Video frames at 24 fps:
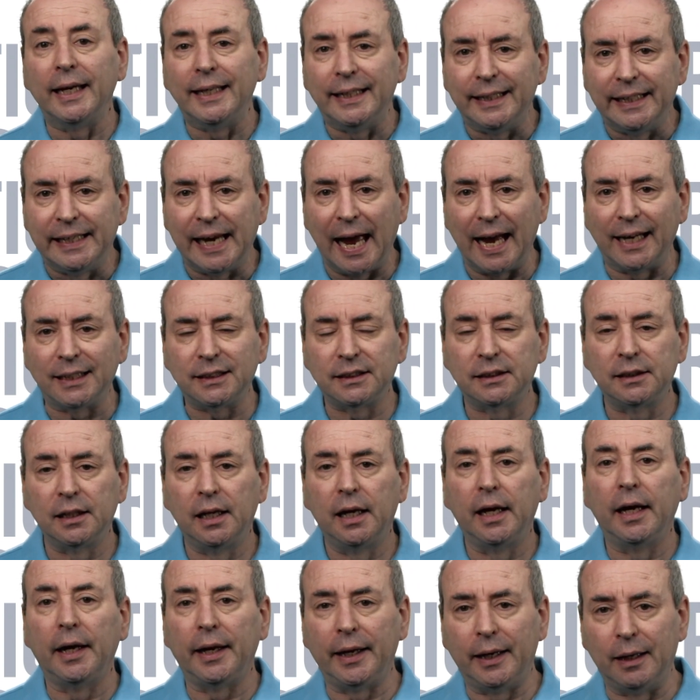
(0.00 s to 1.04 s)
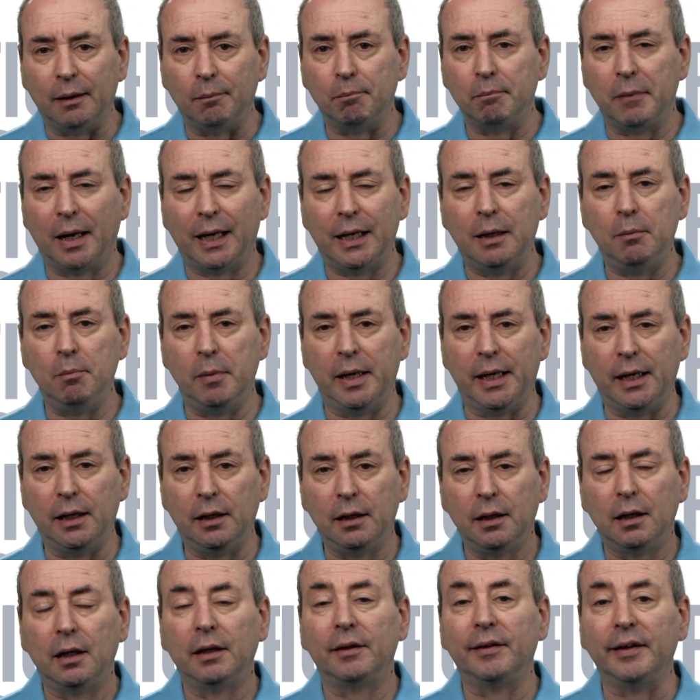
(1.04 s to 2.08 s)
Yes, it may
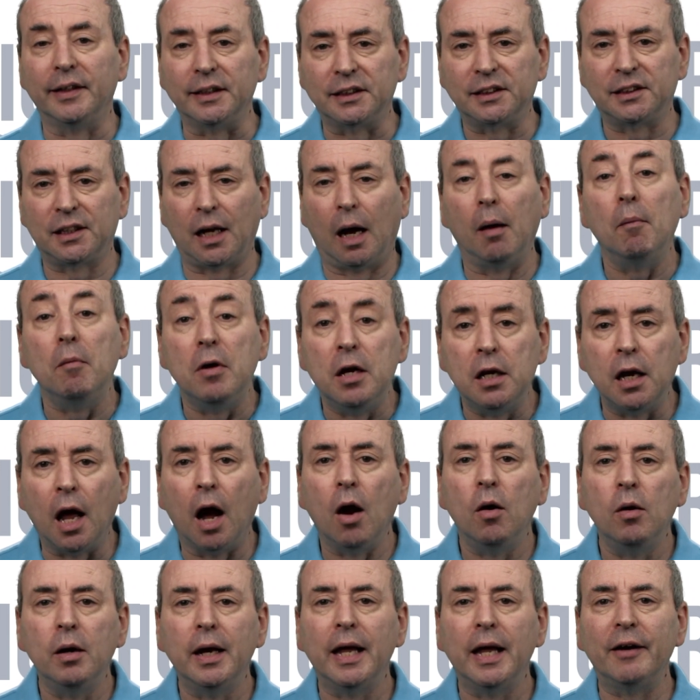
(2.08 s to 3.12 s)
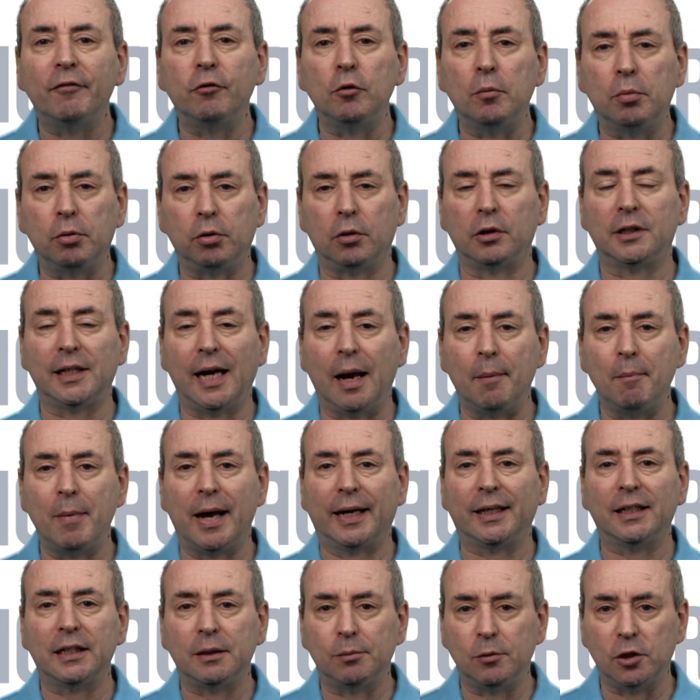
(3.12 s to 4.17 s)
mean that some low-level project
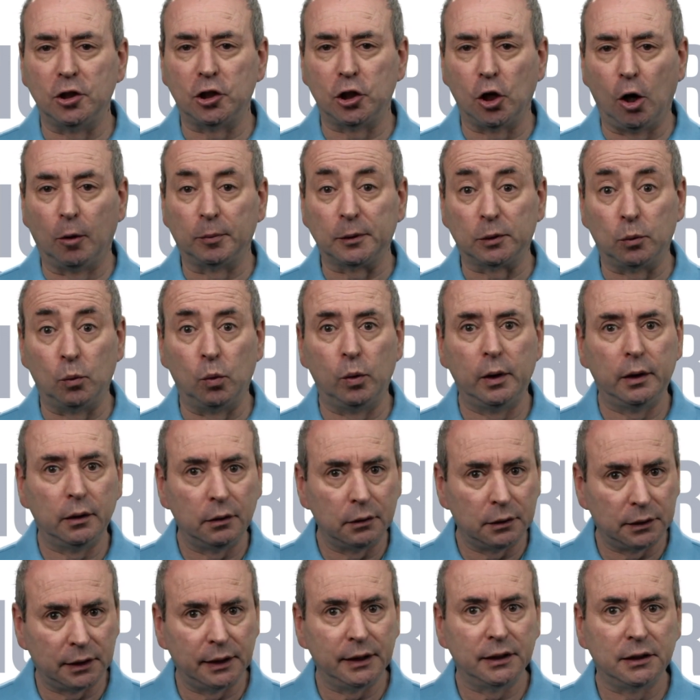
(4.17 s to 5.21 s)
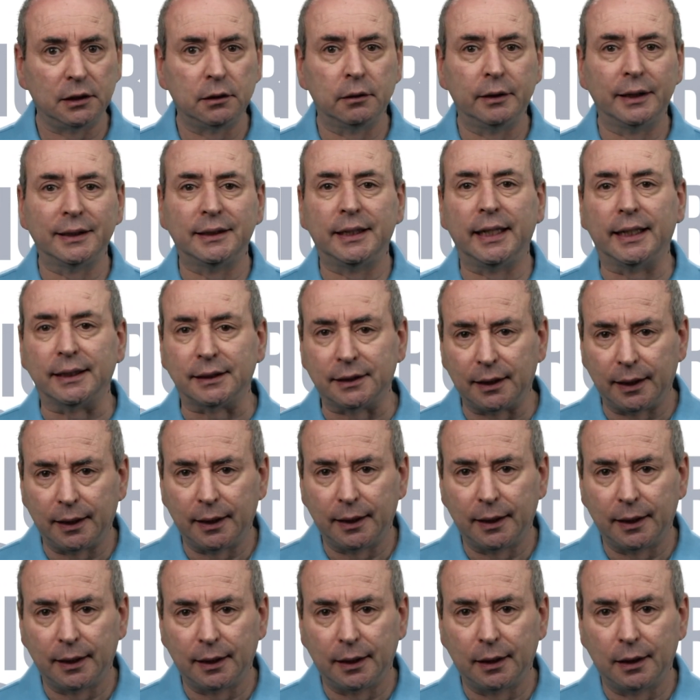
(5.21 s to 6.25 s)
management jobs will cease to exist,
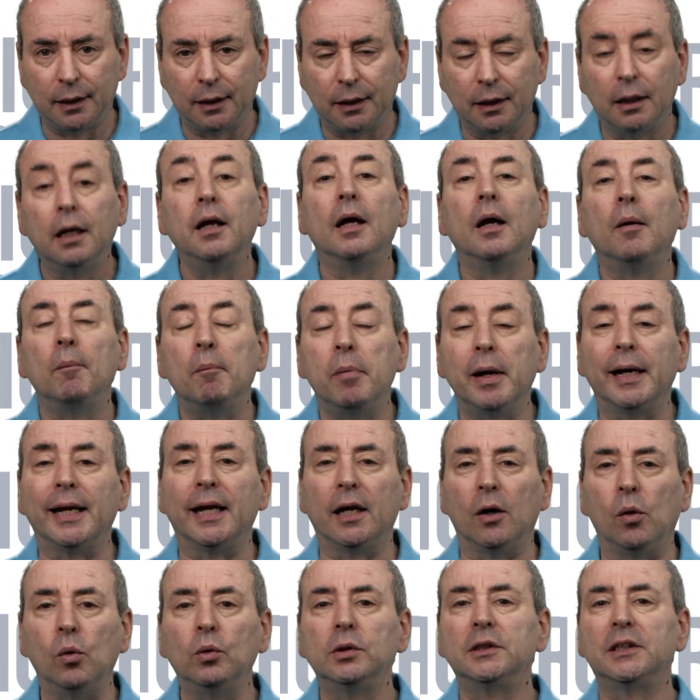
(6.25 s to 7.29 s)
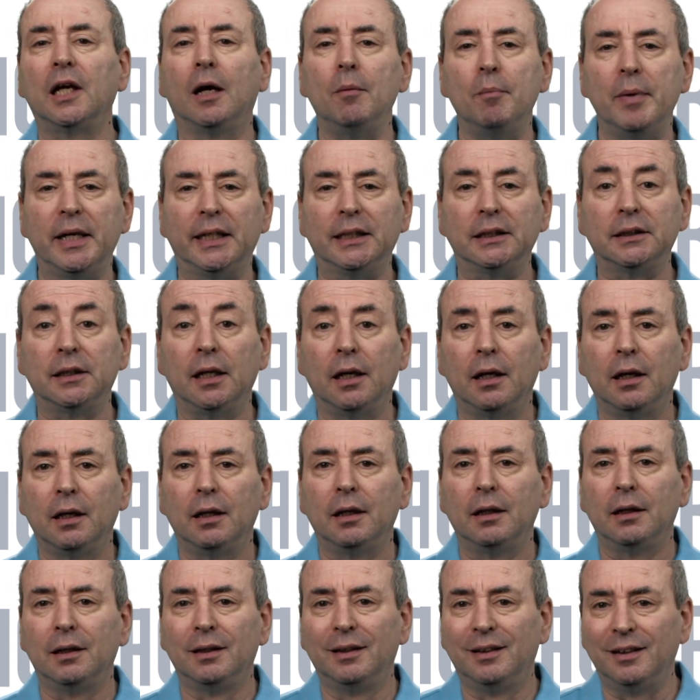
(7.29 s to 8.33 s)
but it also means
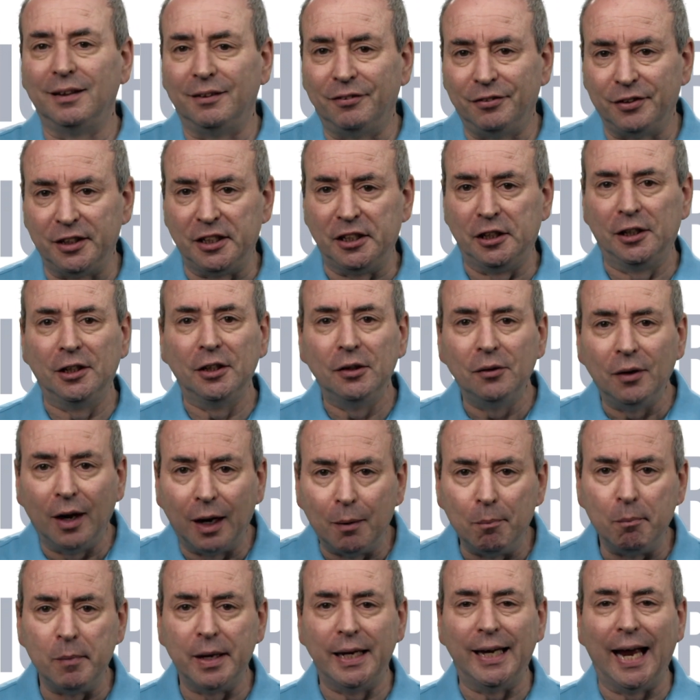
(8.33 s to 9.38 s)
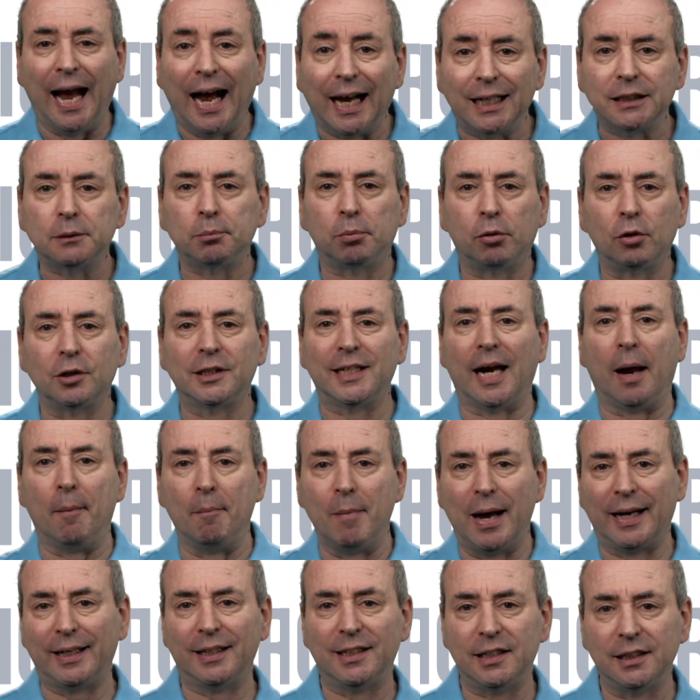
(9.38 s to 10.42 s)
that for you and me as project
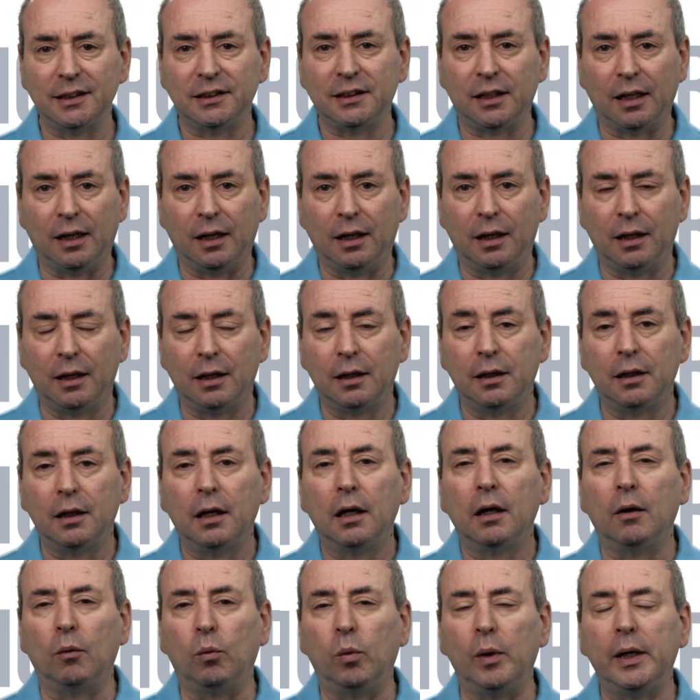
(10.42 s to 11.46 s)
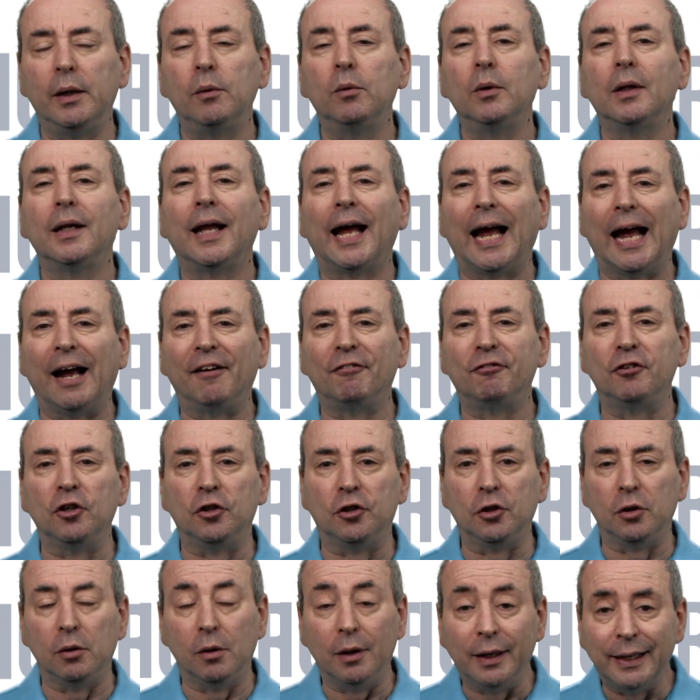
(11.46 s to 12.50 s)
managers, we will have to
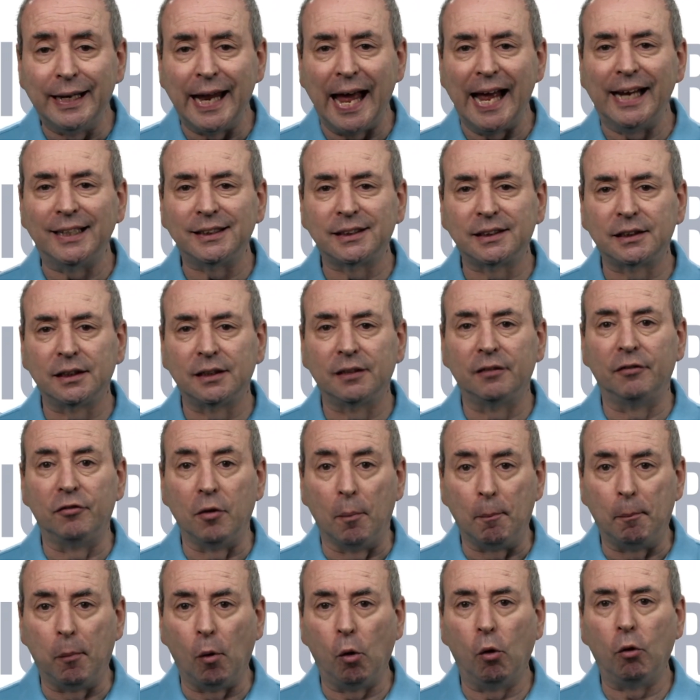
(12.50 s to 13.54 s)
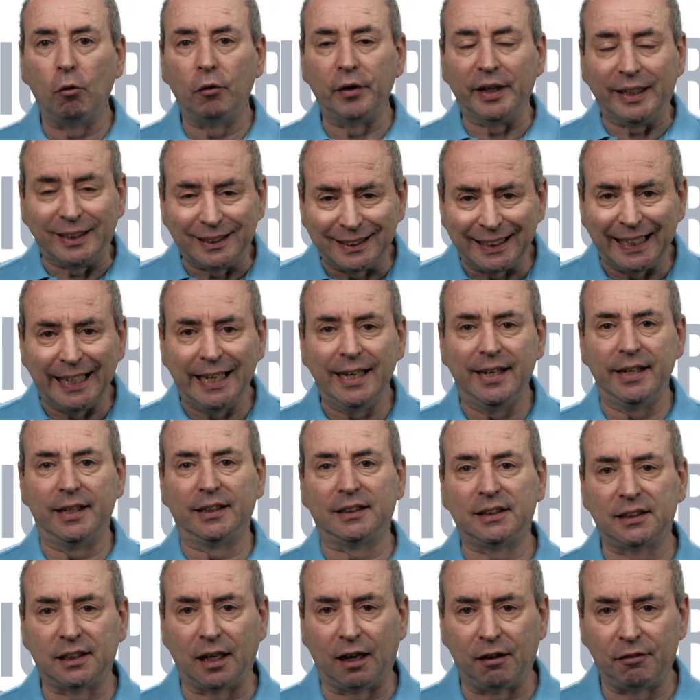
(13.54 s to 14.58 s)
do less of the boring,
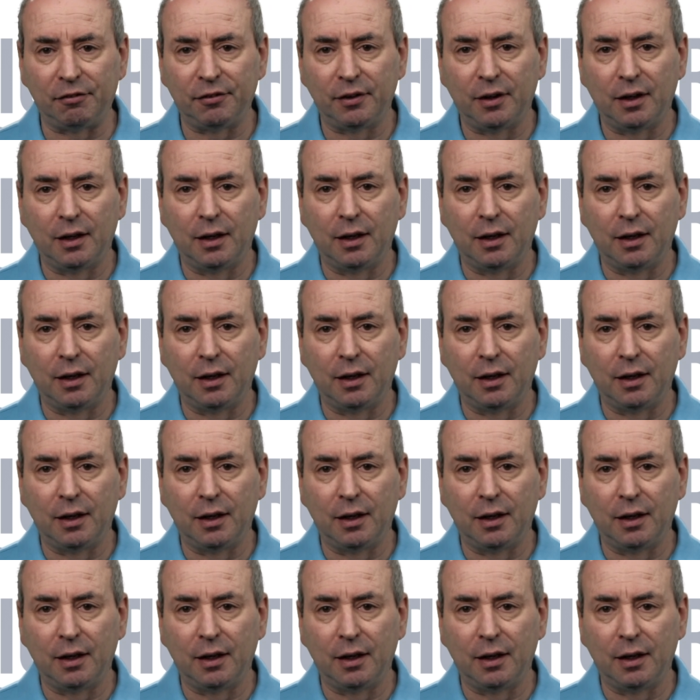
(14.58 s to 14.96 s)
tedious stuff